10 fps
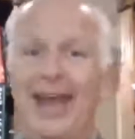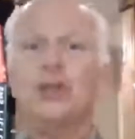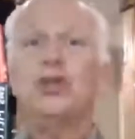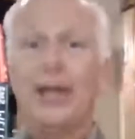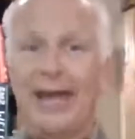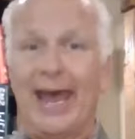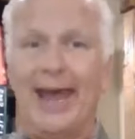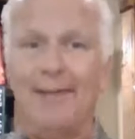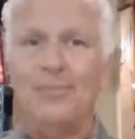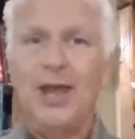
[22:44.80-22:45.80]
And she
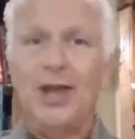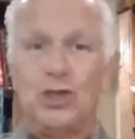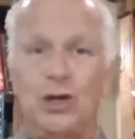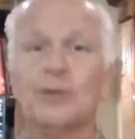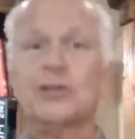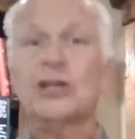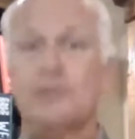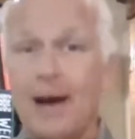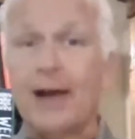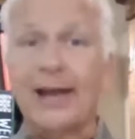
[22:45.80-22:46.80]
came. She was a
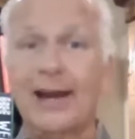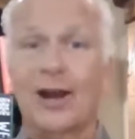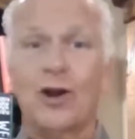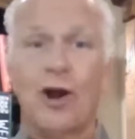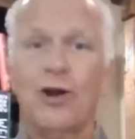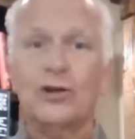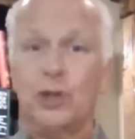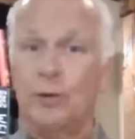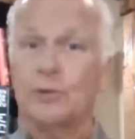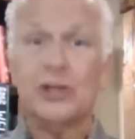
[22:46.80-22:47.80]
spunky little girl.
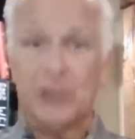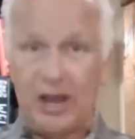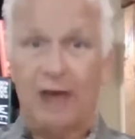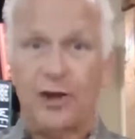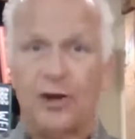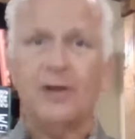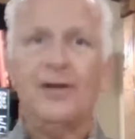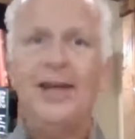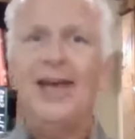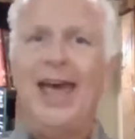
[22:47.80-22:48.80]
She was a Southerner.
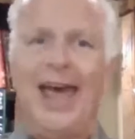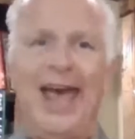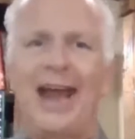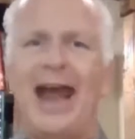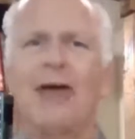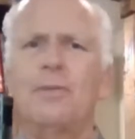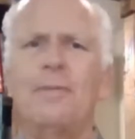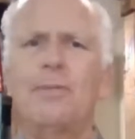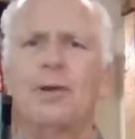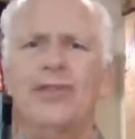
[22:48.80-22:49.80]
And I
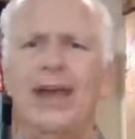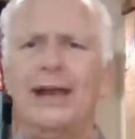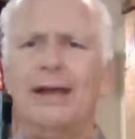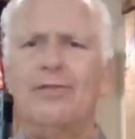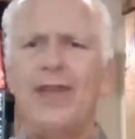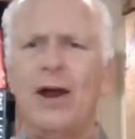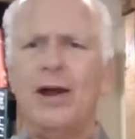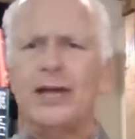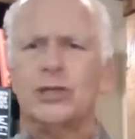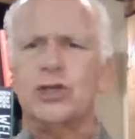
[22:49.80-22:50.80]
remember thinking,
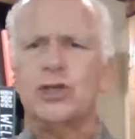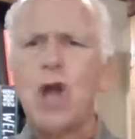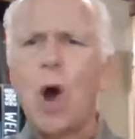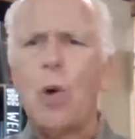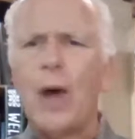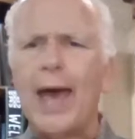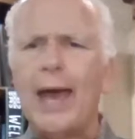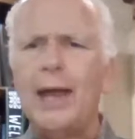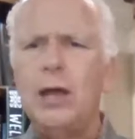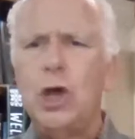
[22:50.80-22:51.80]
there is no
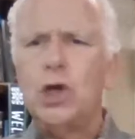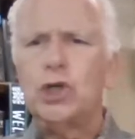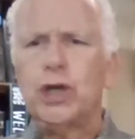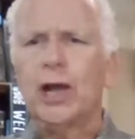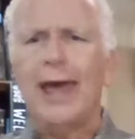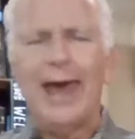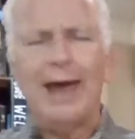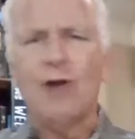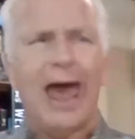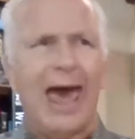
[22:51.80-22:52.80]
way she'll
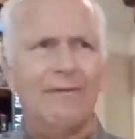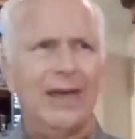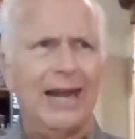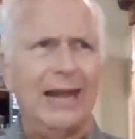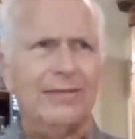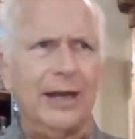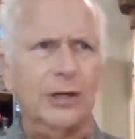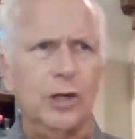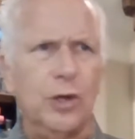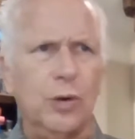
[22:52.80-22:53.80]
ever have
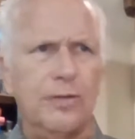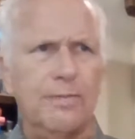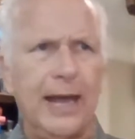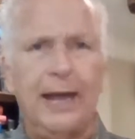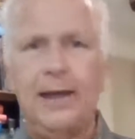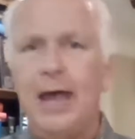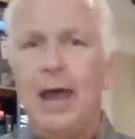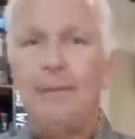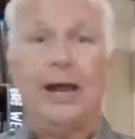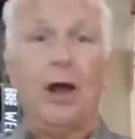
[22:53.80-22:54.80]
anything to do with me,
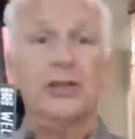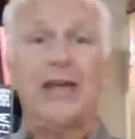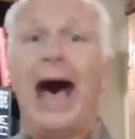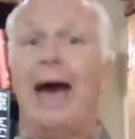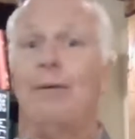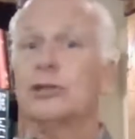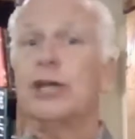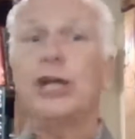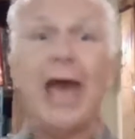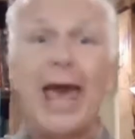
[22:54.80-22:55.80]
because I
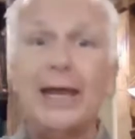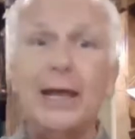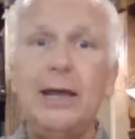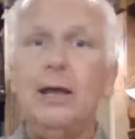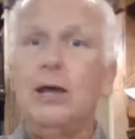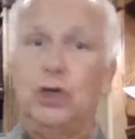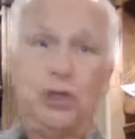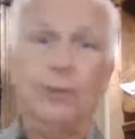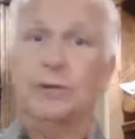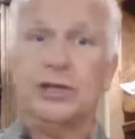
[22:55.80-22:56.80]
was a Yankee,
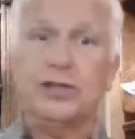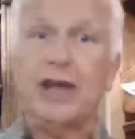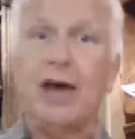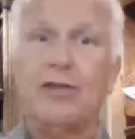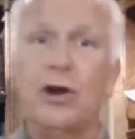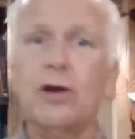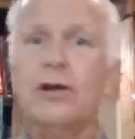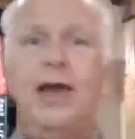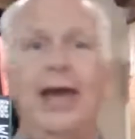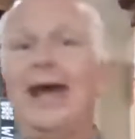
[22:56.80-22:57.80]
she was a
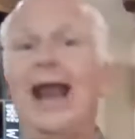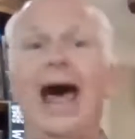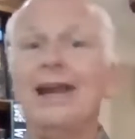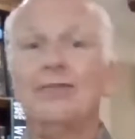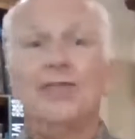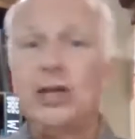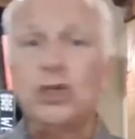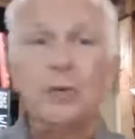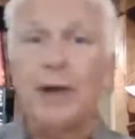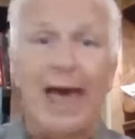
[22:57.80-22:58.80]
Southerner, and I didn't
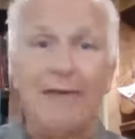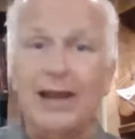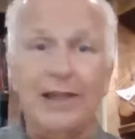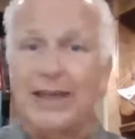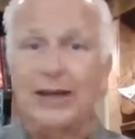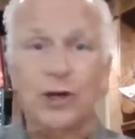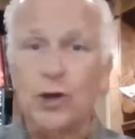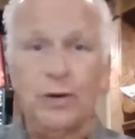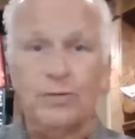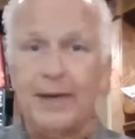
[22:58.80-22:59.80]
think she would have anything to
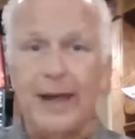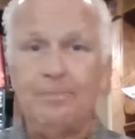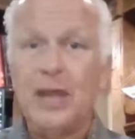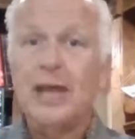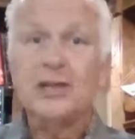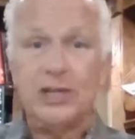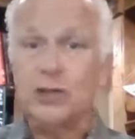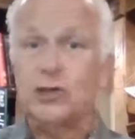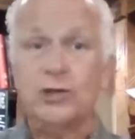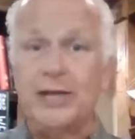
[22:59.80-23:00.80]
do with me.
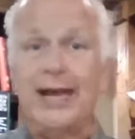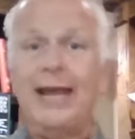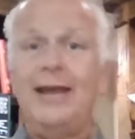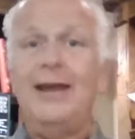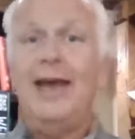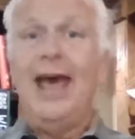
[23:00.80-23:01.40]
Sister Tinny